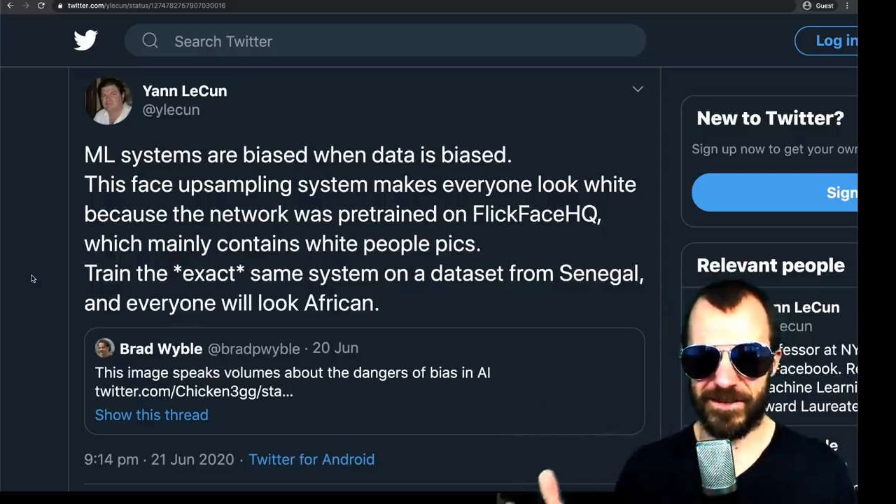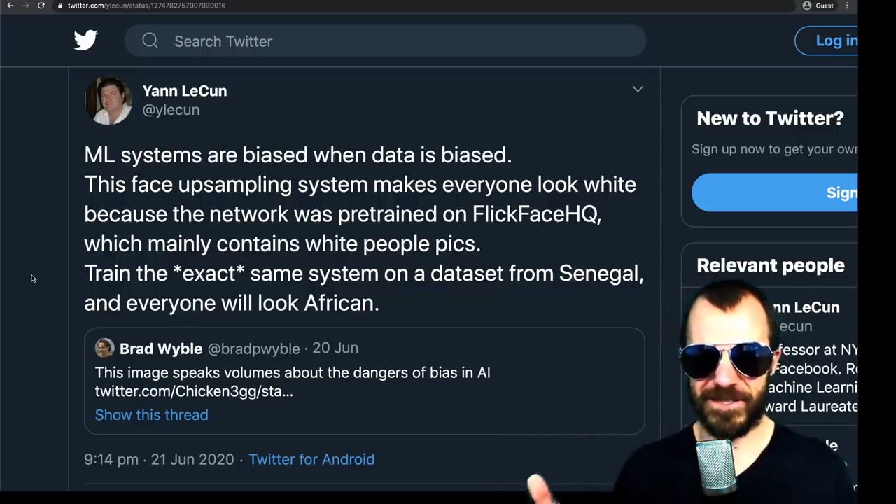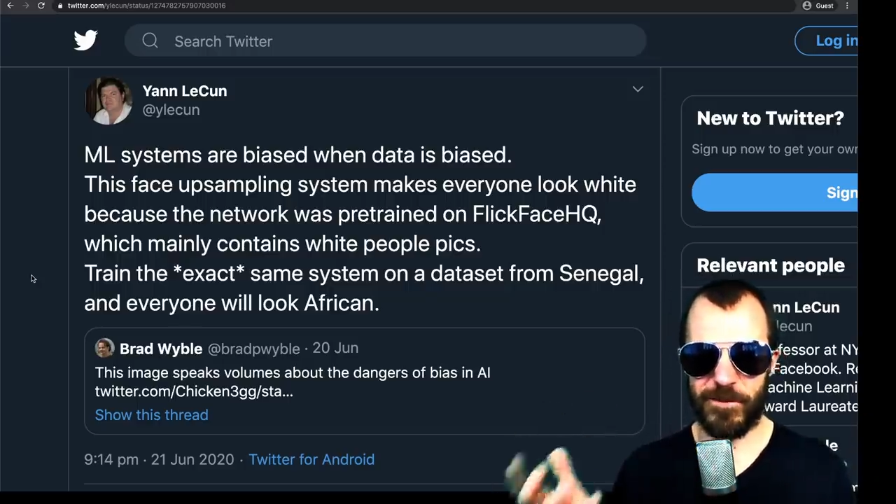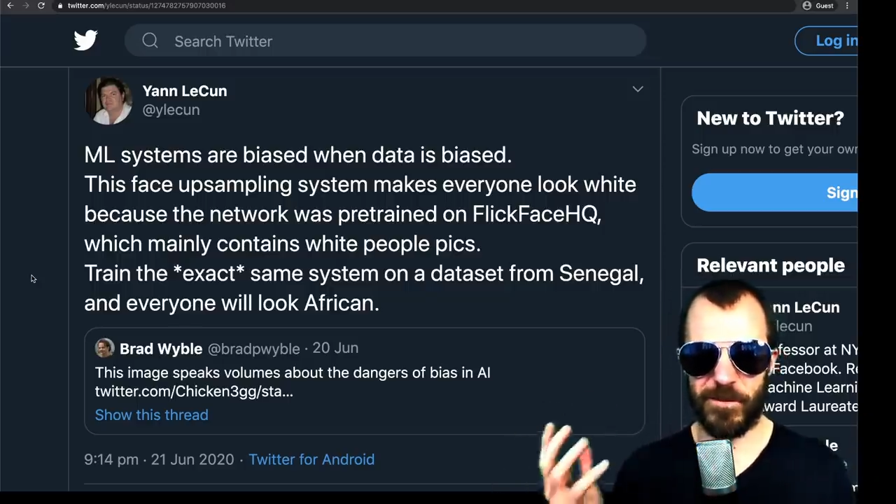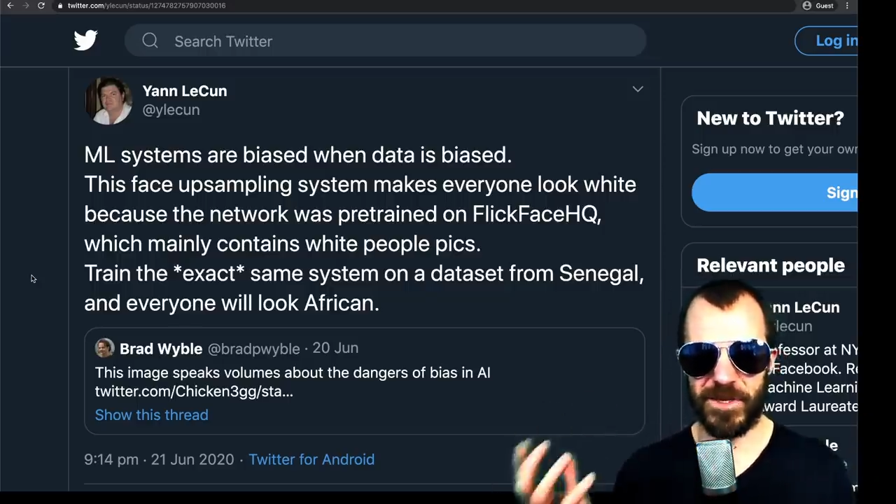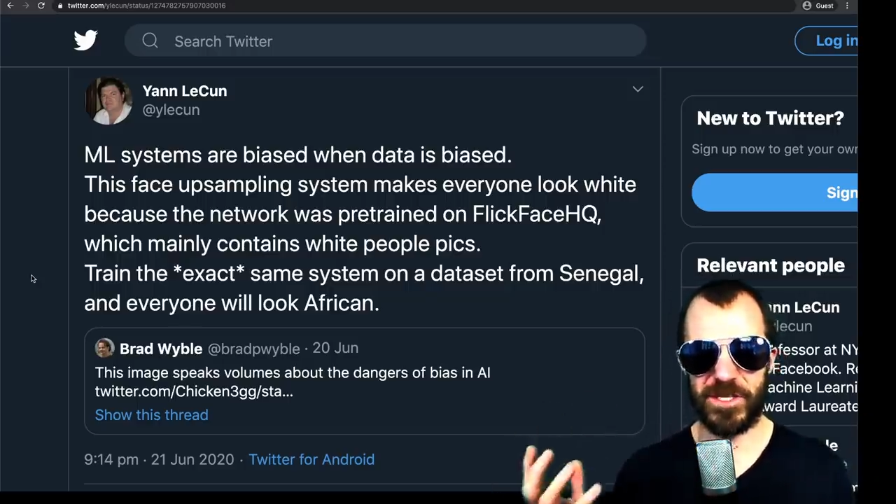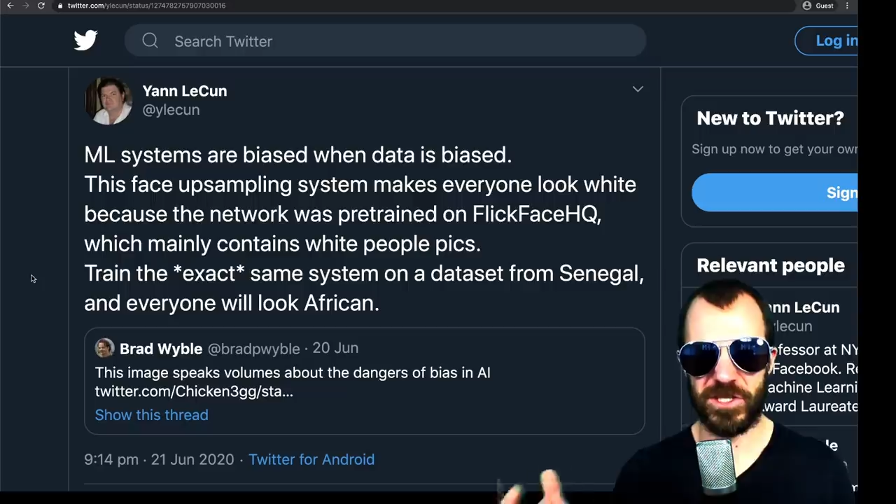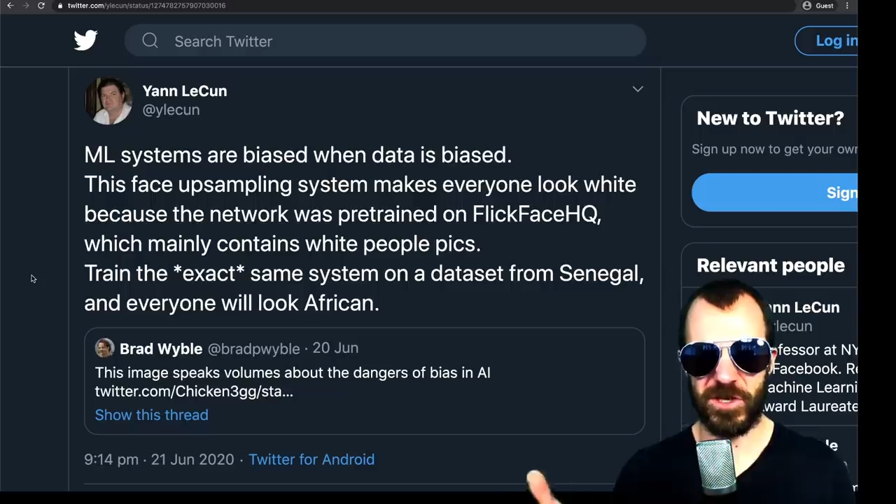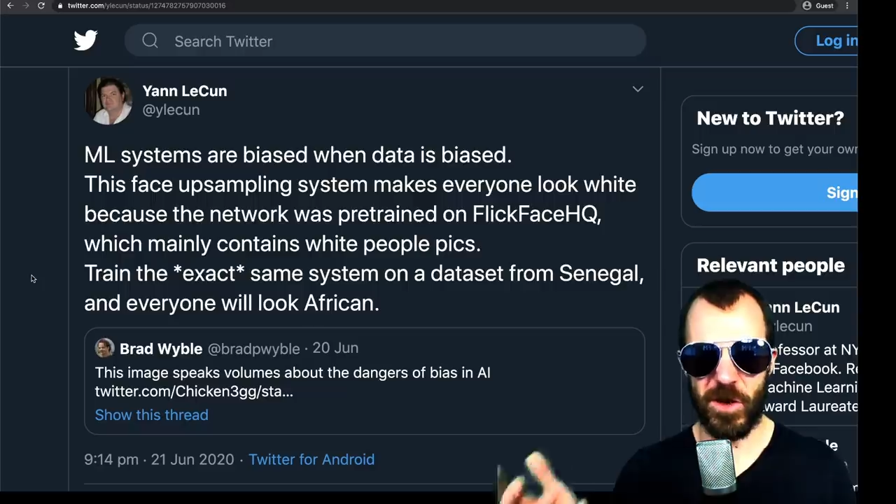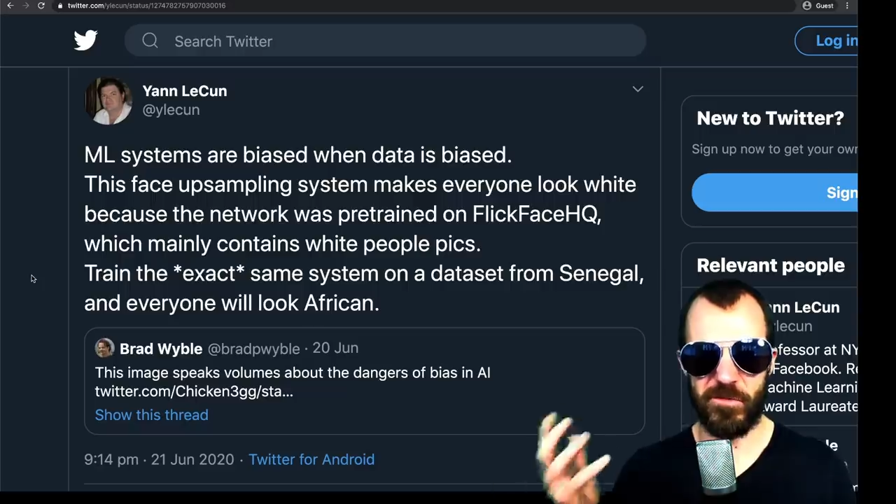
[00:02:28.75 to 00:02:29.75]

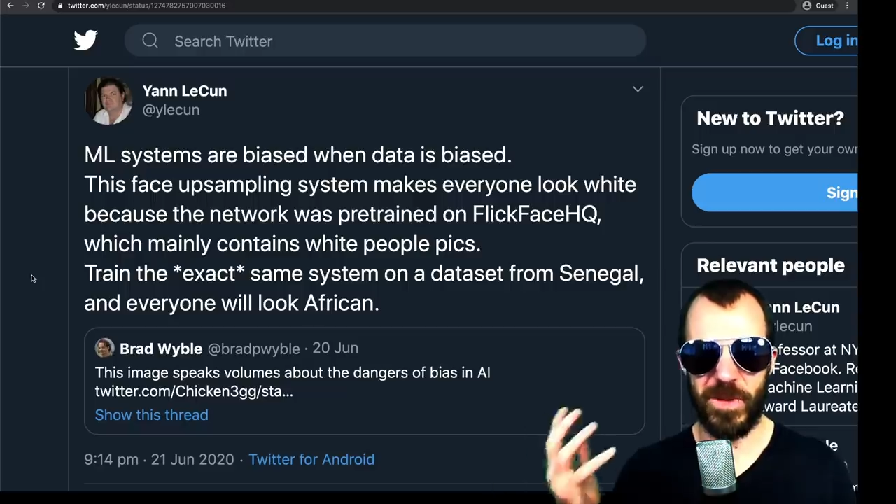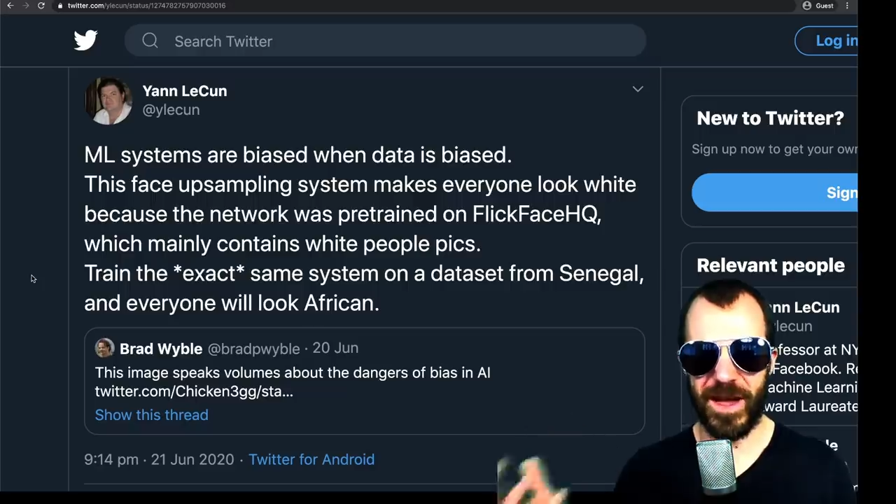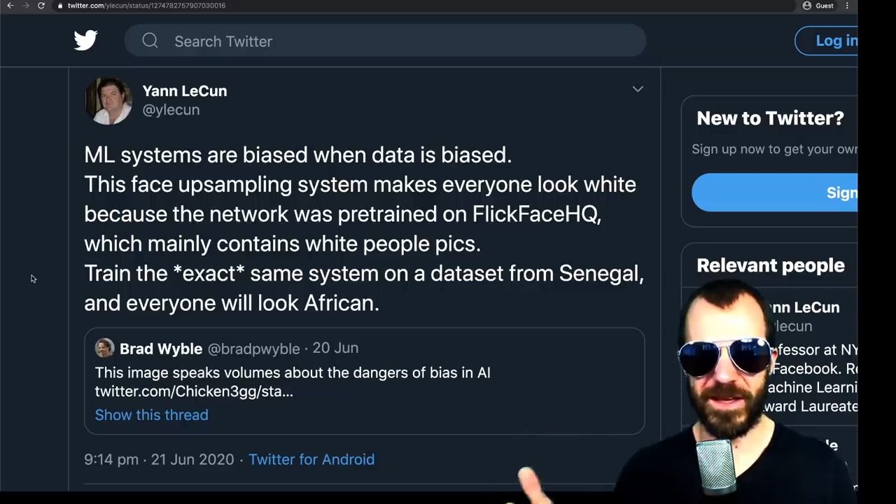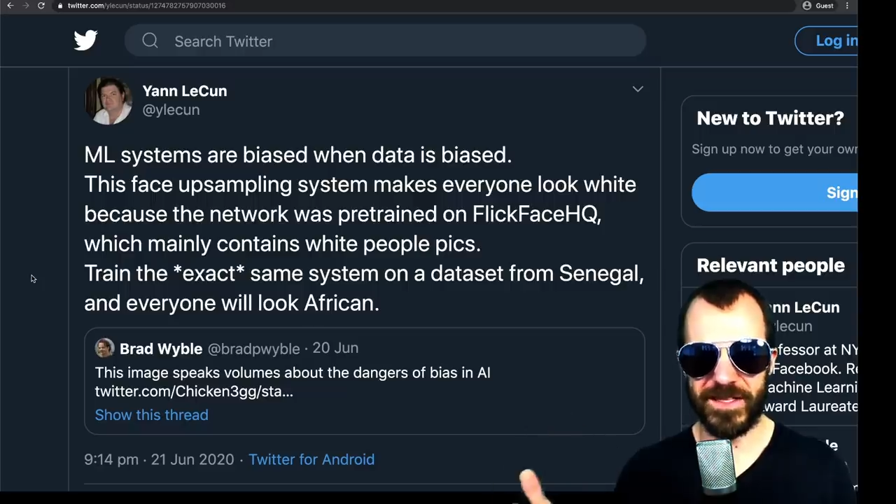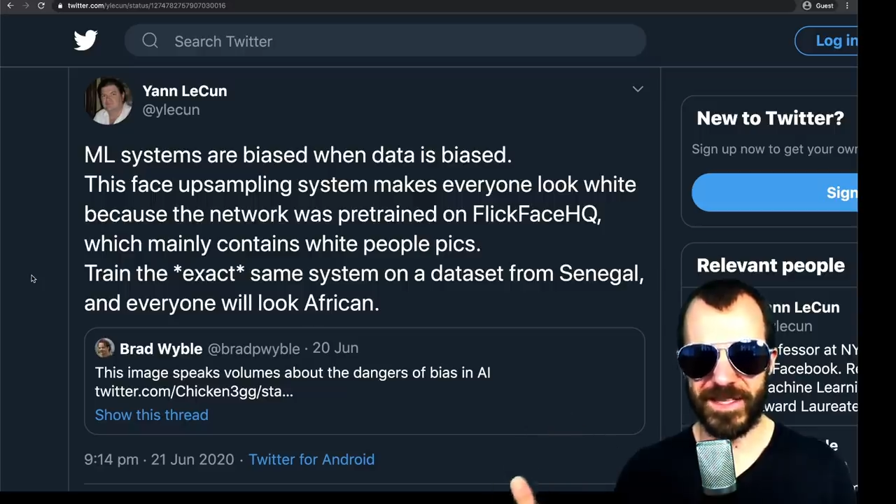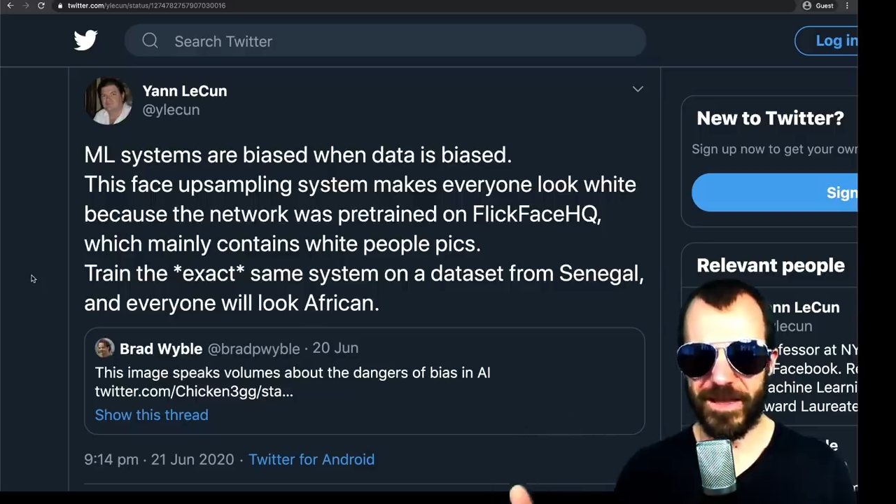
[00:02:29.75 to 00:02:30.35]
definition of bias.